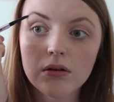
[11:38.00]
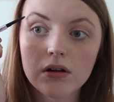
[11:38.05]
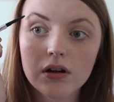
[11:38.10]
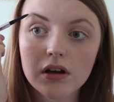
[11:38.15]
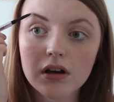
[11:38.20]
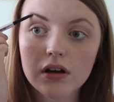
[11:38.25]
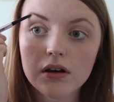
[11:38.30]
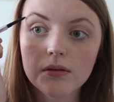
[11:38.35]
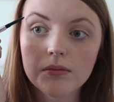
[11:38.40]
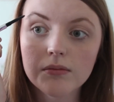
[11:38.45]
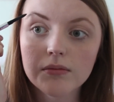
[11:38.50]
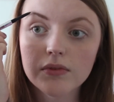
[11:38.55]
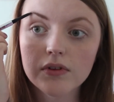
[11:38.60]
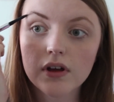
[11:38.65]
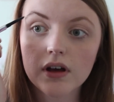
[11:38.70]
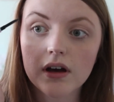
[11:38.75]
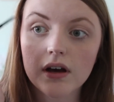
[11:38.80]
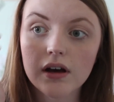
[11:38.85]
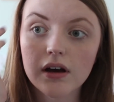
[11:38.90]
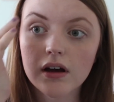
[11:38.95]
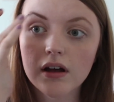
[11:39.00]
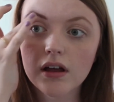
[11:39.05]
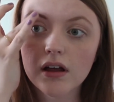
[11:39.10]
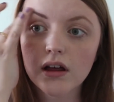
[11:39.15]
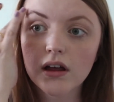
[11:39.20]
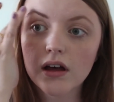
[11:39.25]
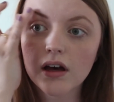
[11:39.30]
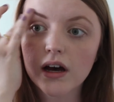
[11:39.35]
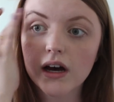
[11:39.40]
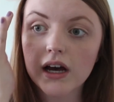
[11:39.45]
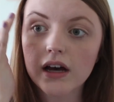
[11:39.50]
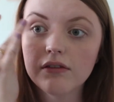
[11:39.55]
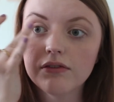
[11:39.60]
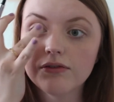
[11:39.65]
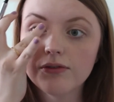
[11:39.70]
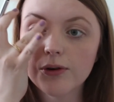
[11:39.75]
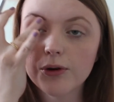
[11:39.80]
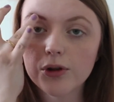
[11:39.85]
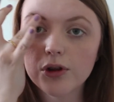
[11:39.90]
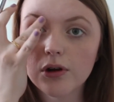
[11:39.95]
I have
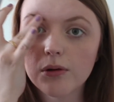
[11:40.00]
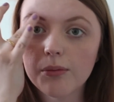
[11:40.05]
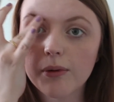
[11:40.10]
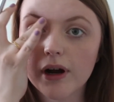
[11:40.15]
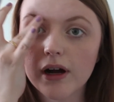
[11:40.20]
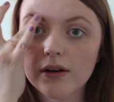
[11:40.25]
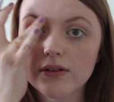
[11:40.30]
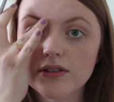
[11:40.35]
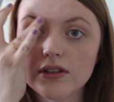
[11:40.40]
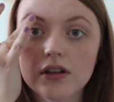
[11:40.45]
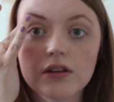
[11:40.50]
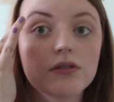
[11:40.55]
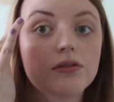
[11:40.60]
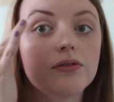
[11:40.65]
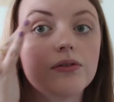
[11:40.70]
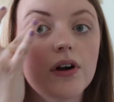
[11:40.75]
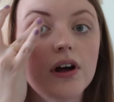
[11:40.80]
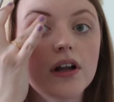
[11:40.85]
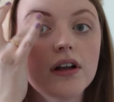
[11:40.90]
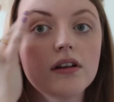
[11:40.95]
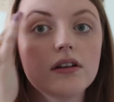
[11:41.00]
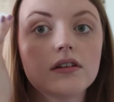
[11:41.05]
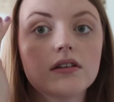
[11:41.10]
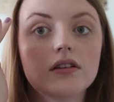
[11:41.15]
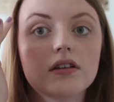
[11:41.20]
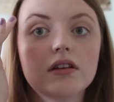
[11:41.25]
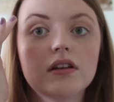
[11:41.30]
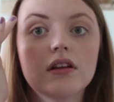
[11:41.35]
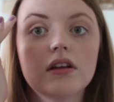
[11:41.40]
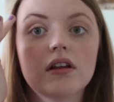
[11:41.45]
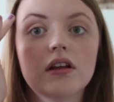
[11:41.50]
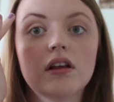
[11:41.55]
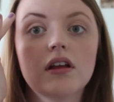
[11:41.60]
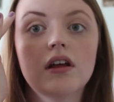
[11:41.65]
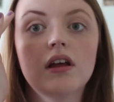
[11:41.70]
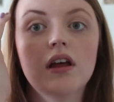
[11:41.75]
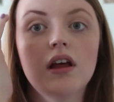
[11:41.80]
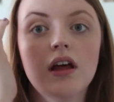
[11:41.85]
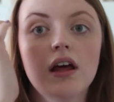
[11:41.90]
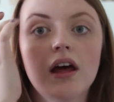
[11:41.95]
fuller brows in the front
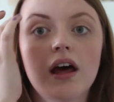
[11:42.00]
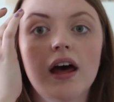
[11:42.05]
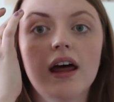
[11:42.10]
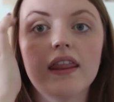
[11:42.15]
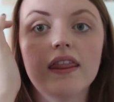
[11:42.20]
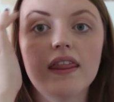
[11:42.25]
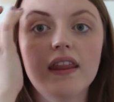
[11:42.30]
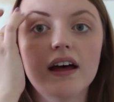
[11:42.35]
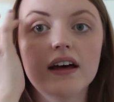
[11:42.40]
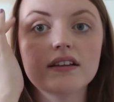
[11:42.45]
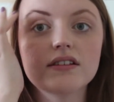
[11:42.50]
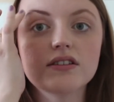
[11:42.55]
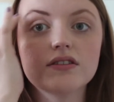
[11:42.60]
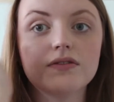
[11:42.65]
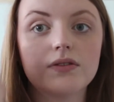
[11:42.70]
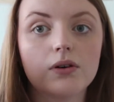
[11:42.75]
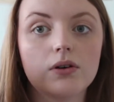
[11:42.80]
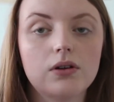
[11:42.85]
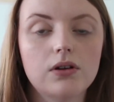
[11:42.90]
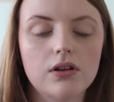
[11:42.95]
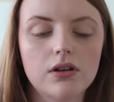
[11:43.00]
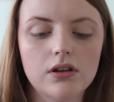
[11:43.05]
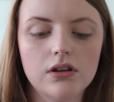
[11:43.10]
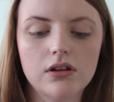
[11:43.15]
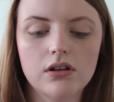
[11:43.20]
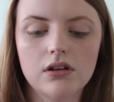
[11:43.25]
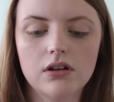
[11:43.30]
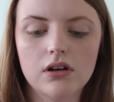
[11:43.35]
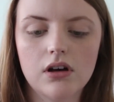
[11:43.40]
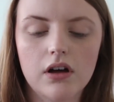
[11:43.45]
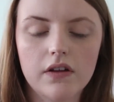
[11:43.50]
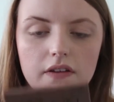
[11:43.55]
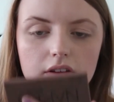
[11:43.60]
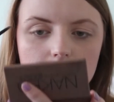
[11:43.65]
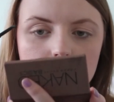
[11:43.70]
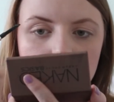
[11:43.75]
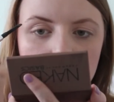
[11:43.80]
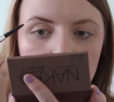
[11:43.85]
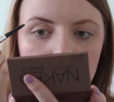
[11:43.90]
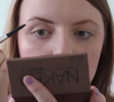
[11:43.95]
and less full on
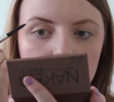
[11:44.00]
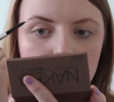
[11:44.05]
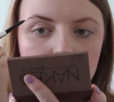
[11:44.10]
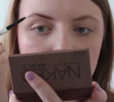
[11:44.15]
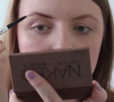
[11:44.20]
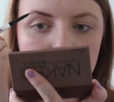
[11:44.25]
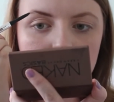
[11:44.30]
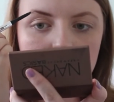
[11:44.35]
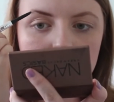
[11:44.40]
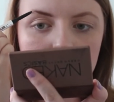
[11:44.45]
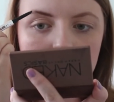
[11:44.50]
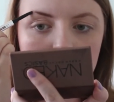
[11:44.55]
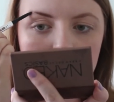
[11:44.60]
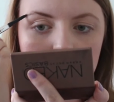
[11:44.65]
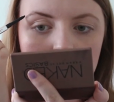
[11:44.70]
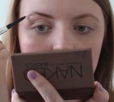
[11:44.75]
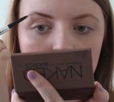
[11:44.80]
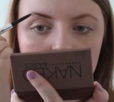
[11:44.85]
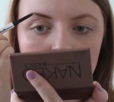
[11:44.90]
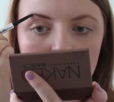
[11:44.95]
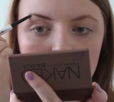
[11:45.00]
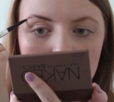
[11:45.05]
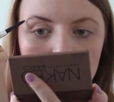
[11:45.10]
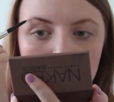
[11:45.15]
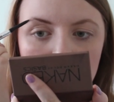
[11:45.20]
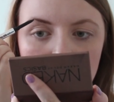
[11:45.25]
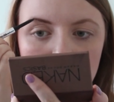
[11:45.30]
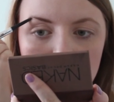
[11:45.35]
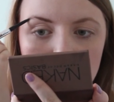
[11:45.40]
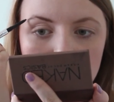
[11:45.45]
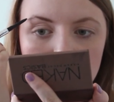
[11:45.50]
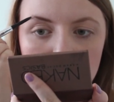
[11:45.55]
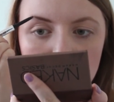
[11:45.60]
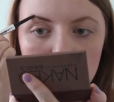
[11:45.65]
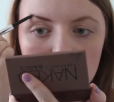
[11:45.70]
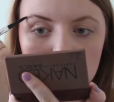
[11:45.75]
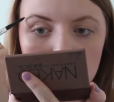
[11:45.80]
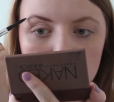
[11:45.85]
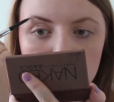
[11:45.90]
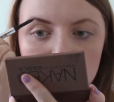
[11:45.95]
the sides. So
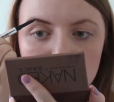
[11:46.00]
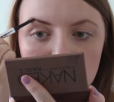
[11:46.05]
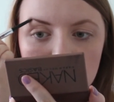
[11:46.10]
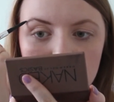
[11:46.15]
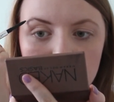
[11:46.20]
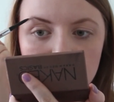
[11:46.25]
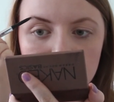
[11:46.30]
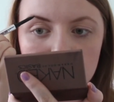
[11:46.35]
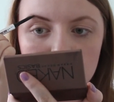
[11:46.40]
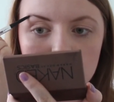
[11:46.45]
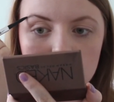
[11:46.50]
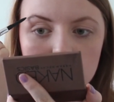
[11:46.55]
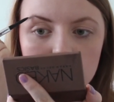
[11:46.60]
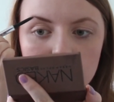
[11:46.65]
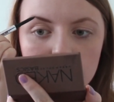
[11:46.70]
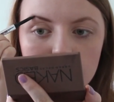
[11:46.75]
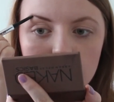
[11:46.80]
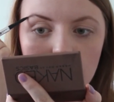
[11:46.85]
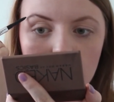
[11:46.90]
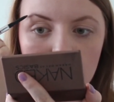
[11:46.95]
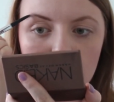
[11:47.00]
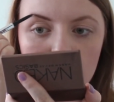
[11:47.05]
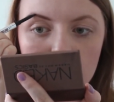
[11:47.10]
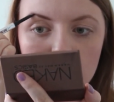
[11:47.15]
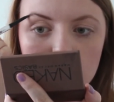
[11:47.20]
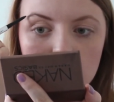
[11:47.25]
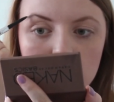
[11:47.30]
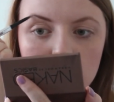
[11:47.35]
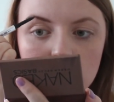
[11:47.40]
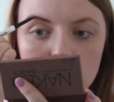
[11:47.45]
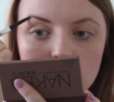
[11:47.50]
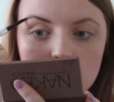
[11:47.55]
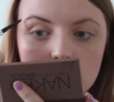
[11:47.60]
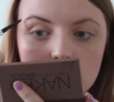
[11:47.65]
I always have to define